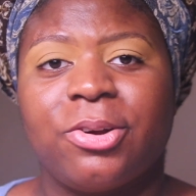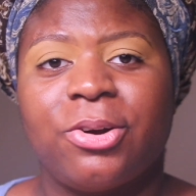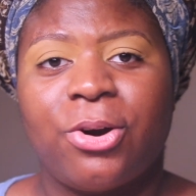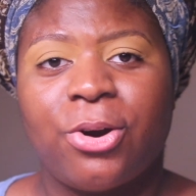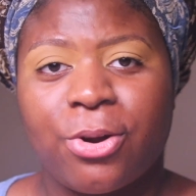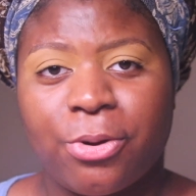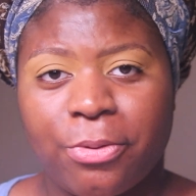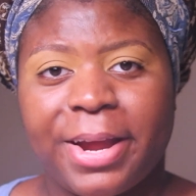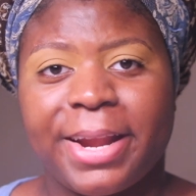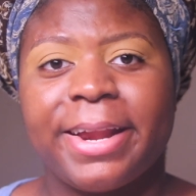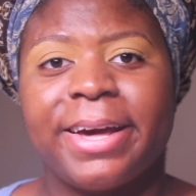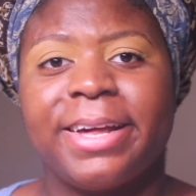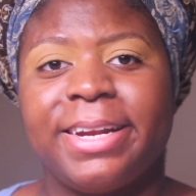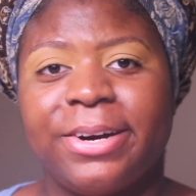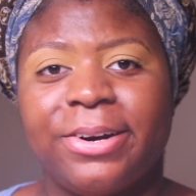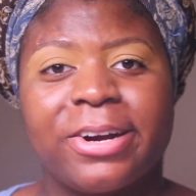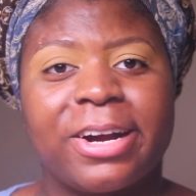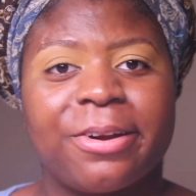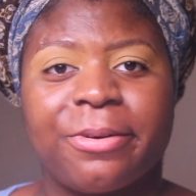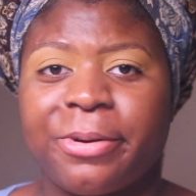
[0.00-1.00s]
Or Reina
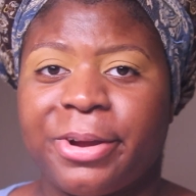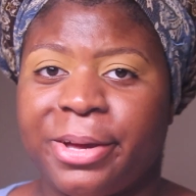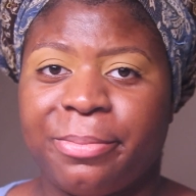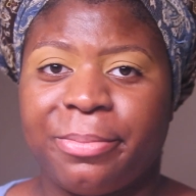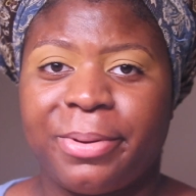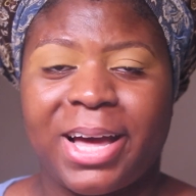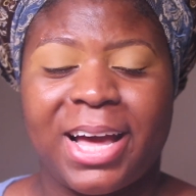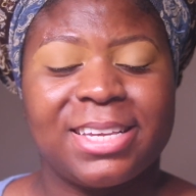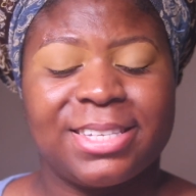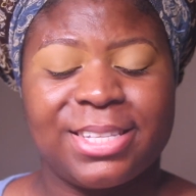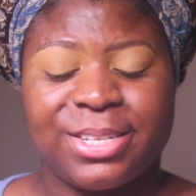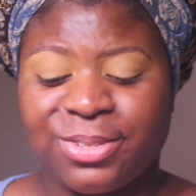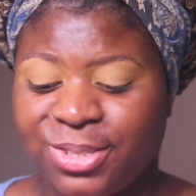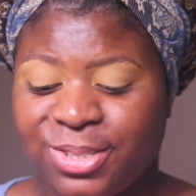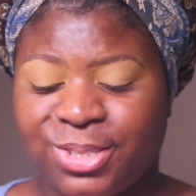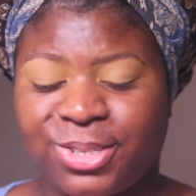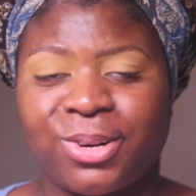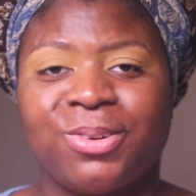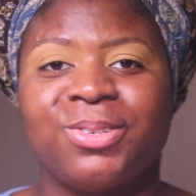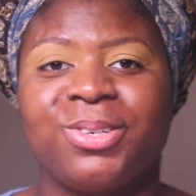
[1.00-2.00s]
del Caribe. I still
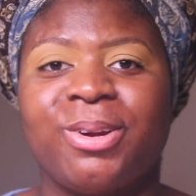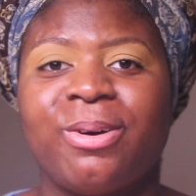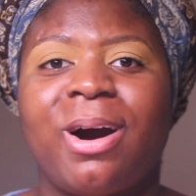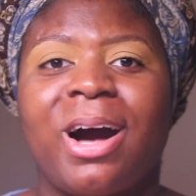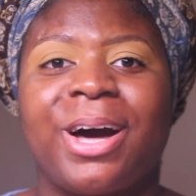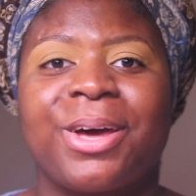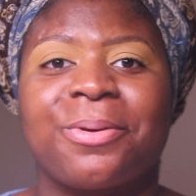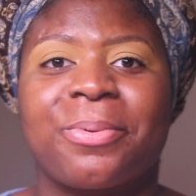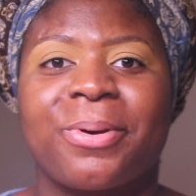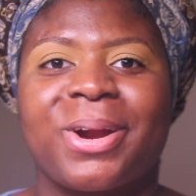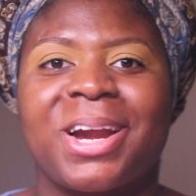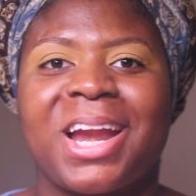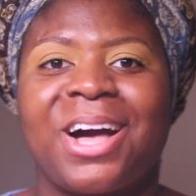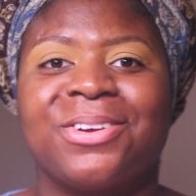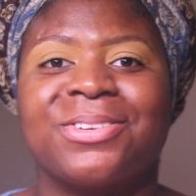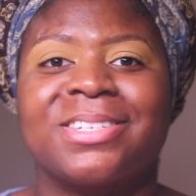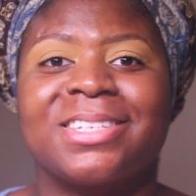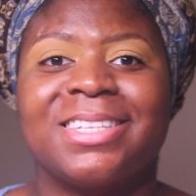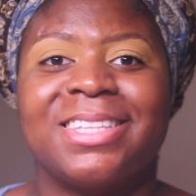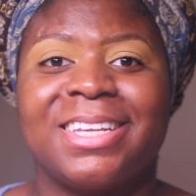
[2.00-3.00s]
don't know how to
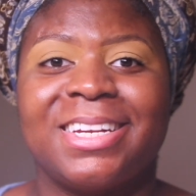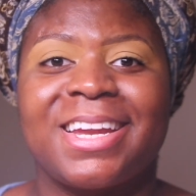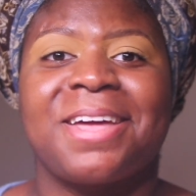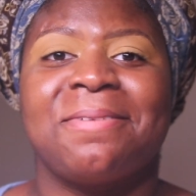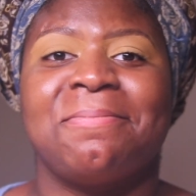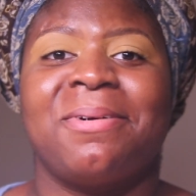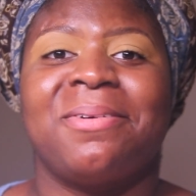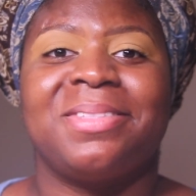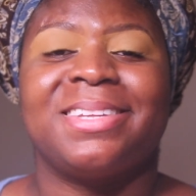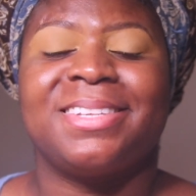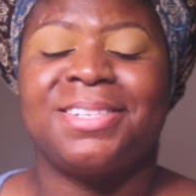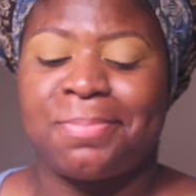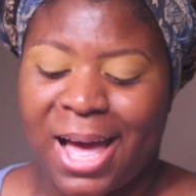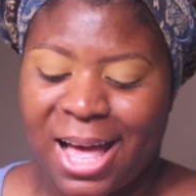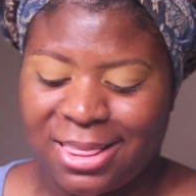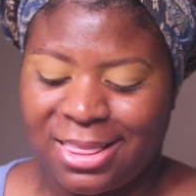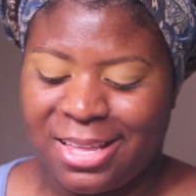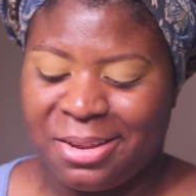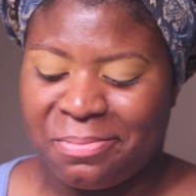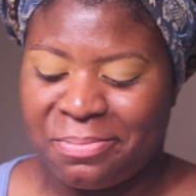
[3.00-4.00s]
pronounce the name of this
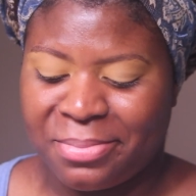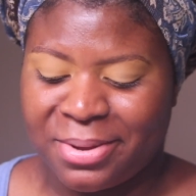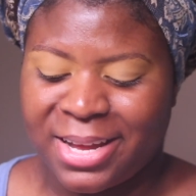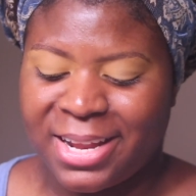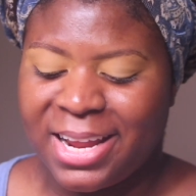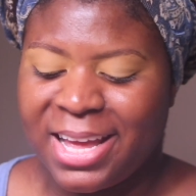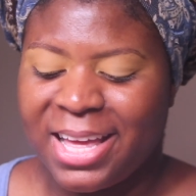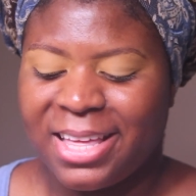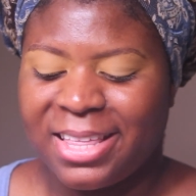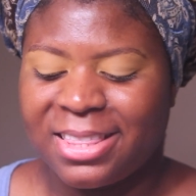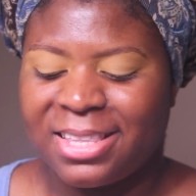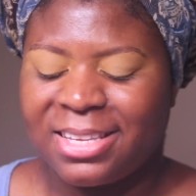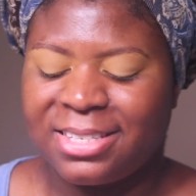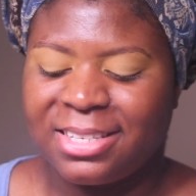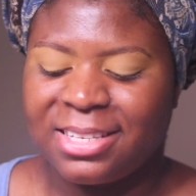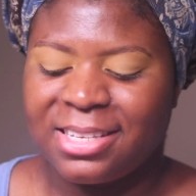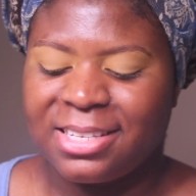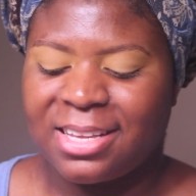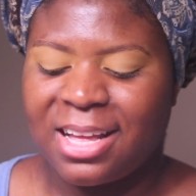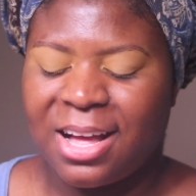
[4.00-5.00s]
palette, but
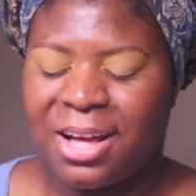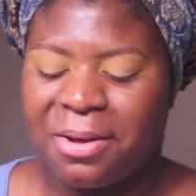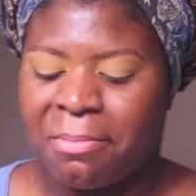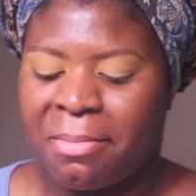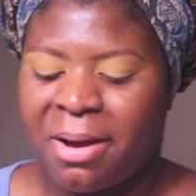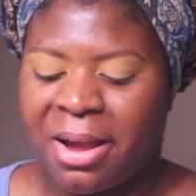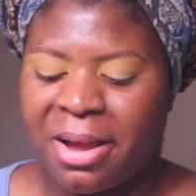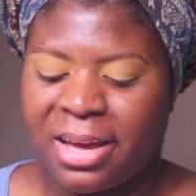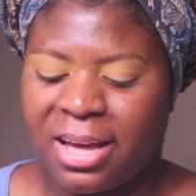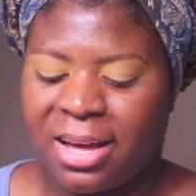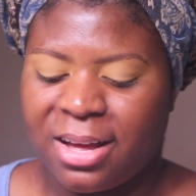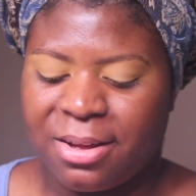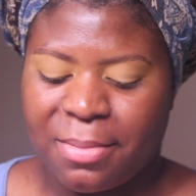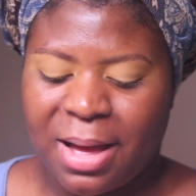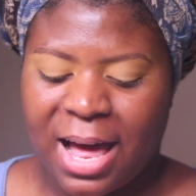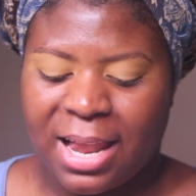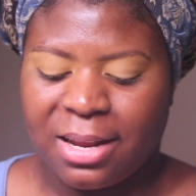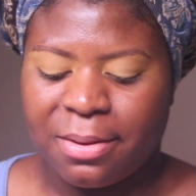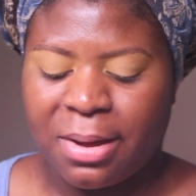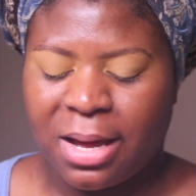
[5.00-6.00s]
this is my
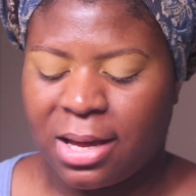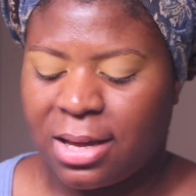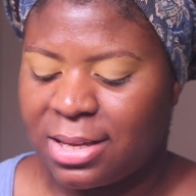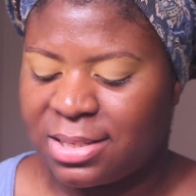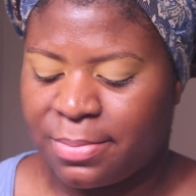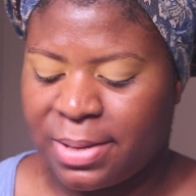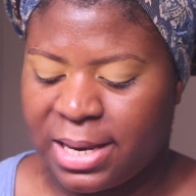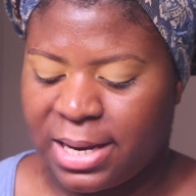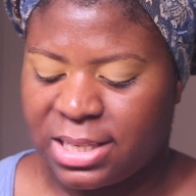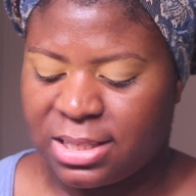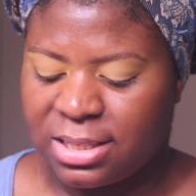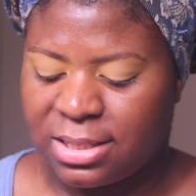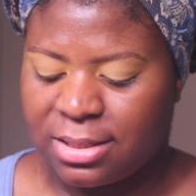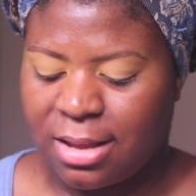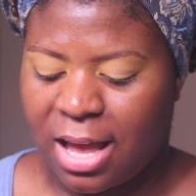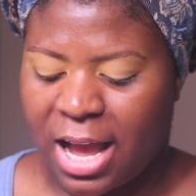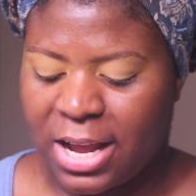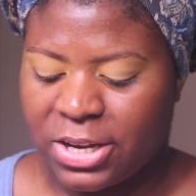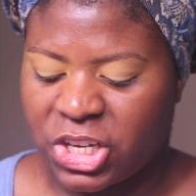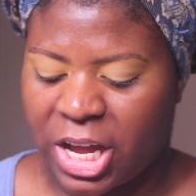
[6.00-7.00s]
Alamar
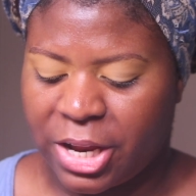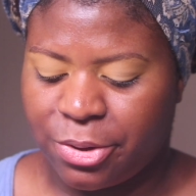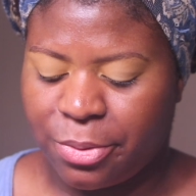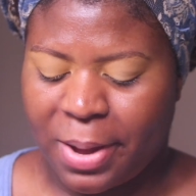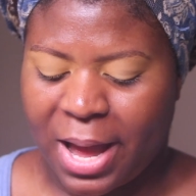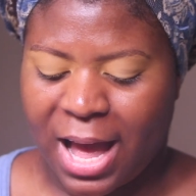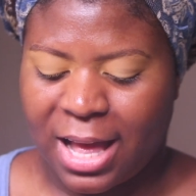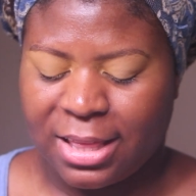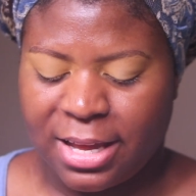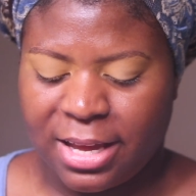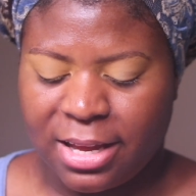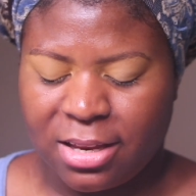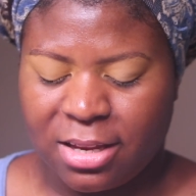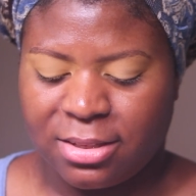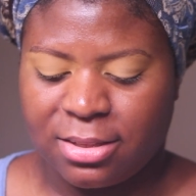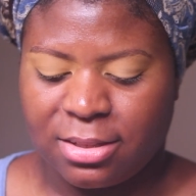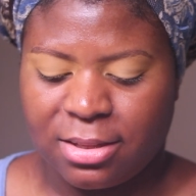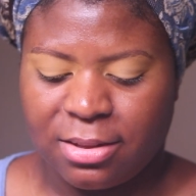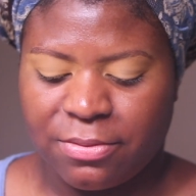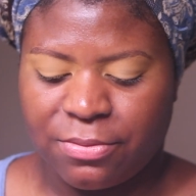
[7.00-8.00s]
Cosmetics eyeshadow palette.
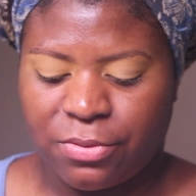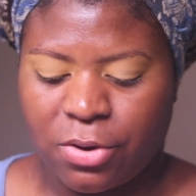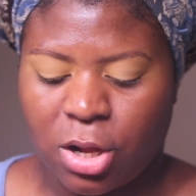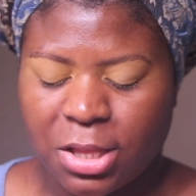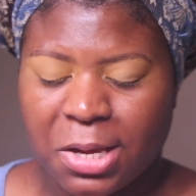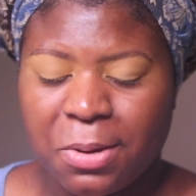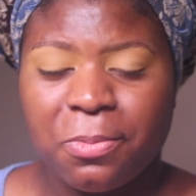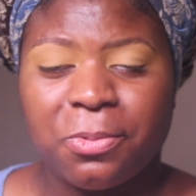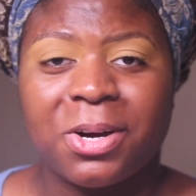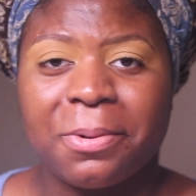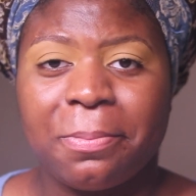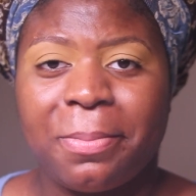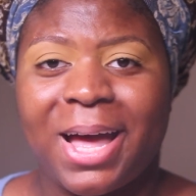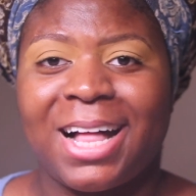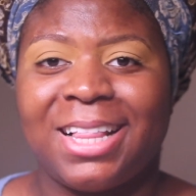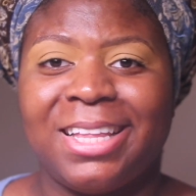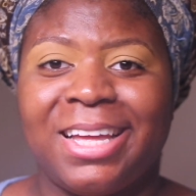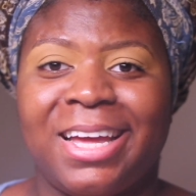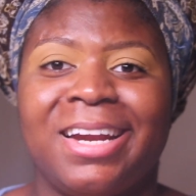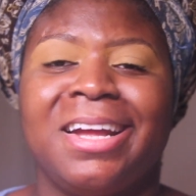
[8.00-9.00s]
It's the volume 1
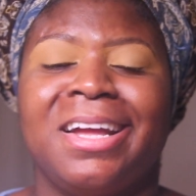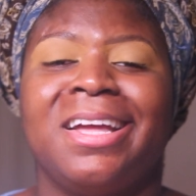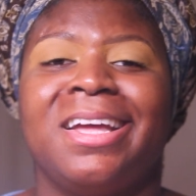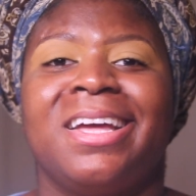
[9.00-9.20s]
palette.